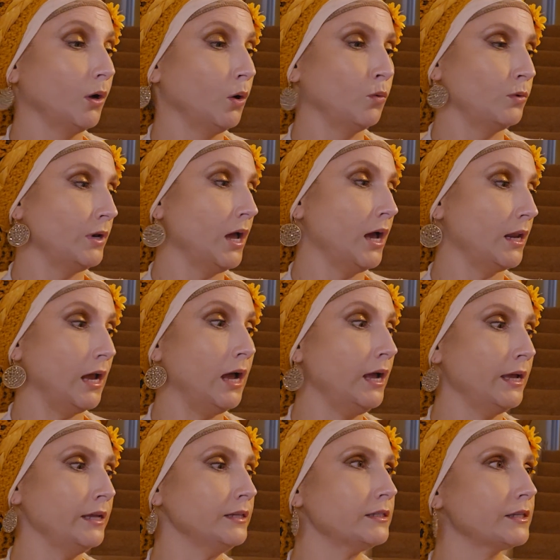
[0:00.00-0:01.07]
"Oh, not
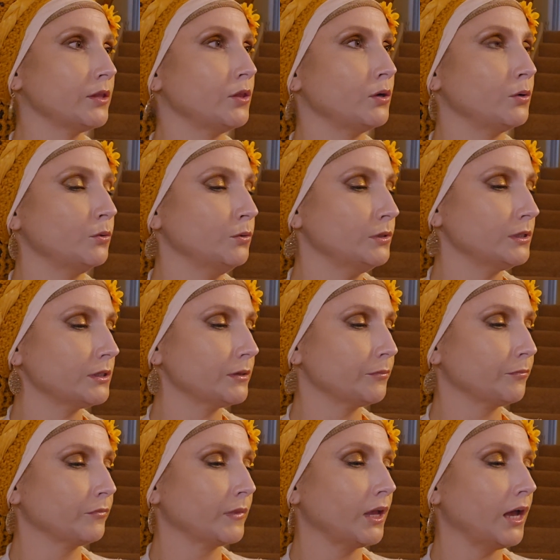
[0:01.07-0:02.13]
I," said the goose.
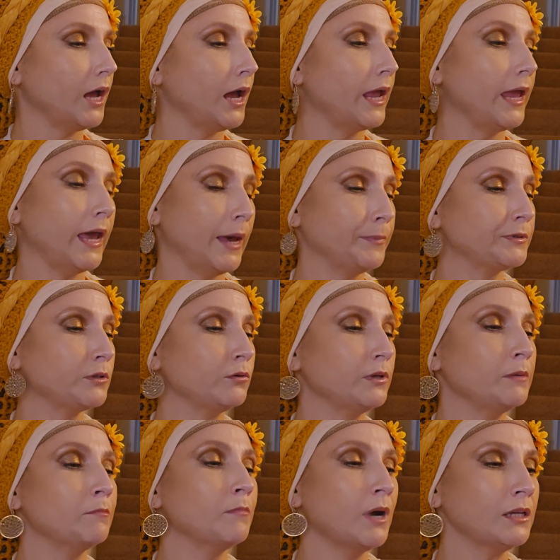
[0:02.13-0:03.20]
"I
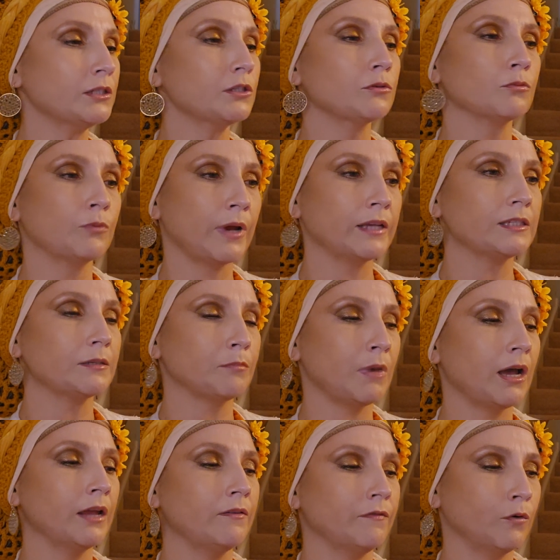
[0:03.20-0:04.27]
absolutely must rest
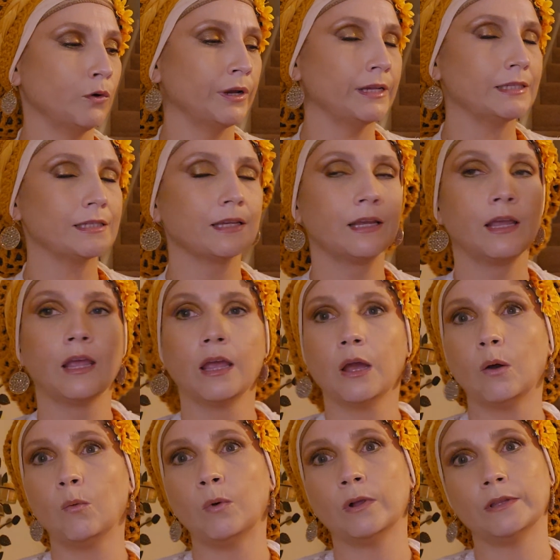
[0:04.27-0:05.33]
my voice."
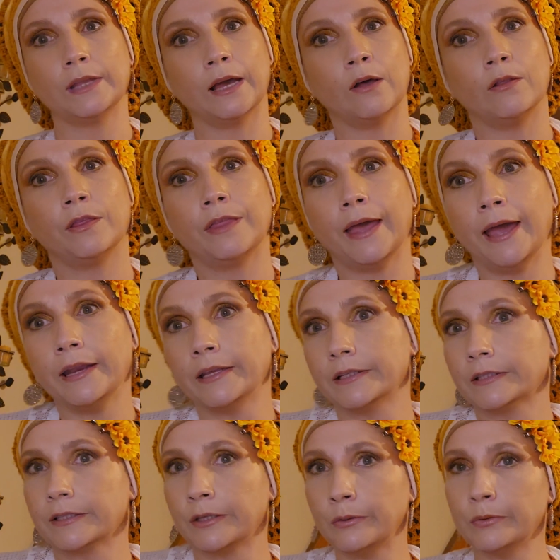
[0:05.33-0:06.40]
Well, now that
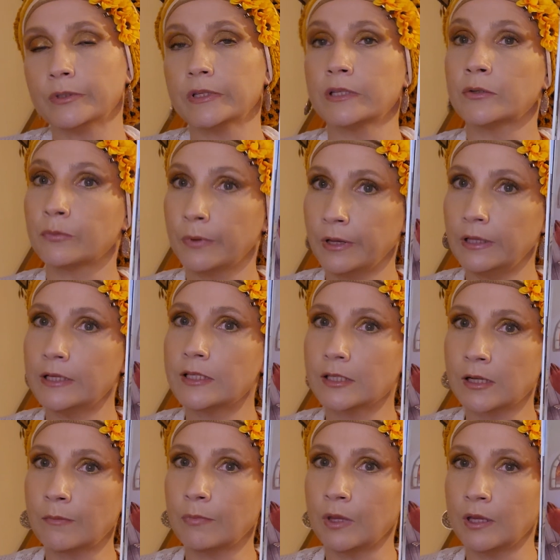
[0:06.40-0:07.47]
excuse is really
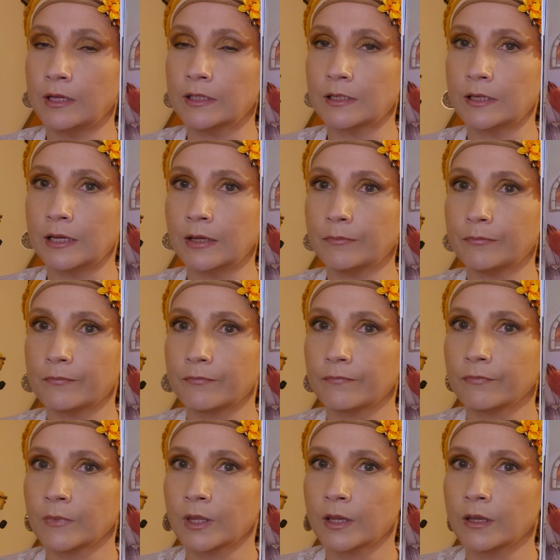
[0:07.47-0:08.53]
something, isn't it?
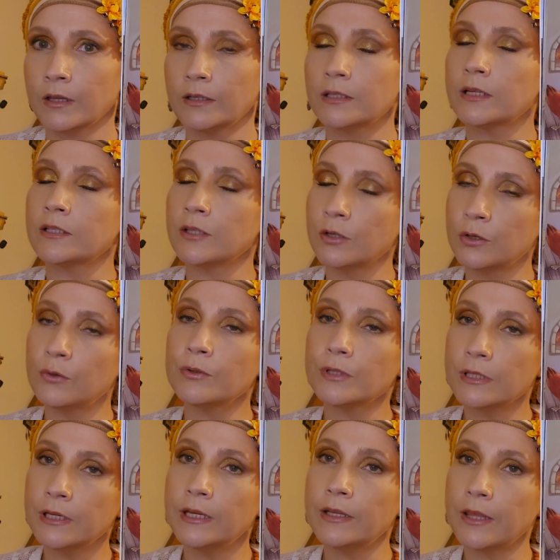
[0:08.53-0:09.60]
Does the
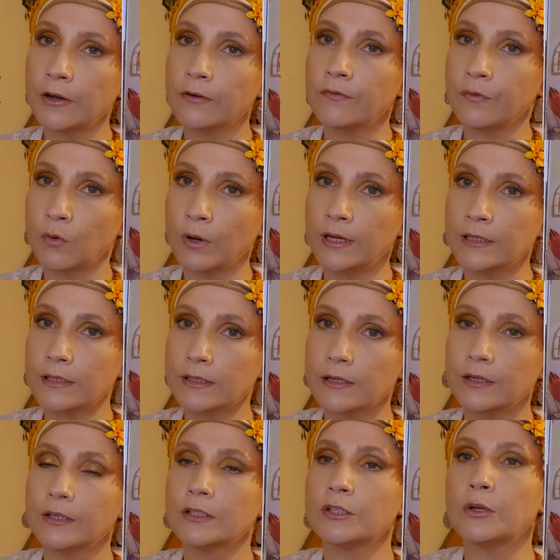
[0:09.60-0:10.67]
goose need their voice
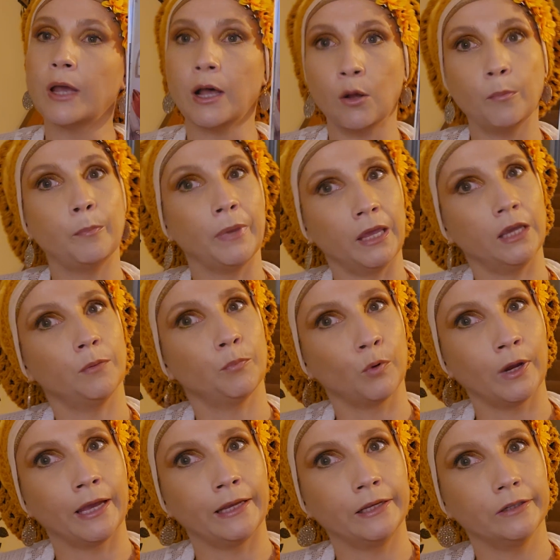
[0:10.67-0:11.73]
to help bake
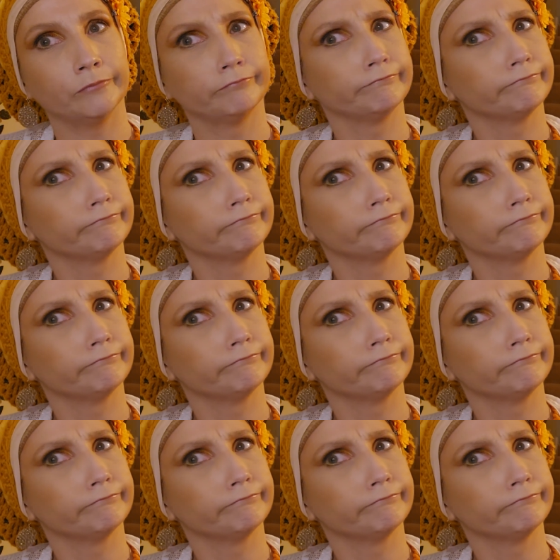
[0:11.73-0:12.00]
bread?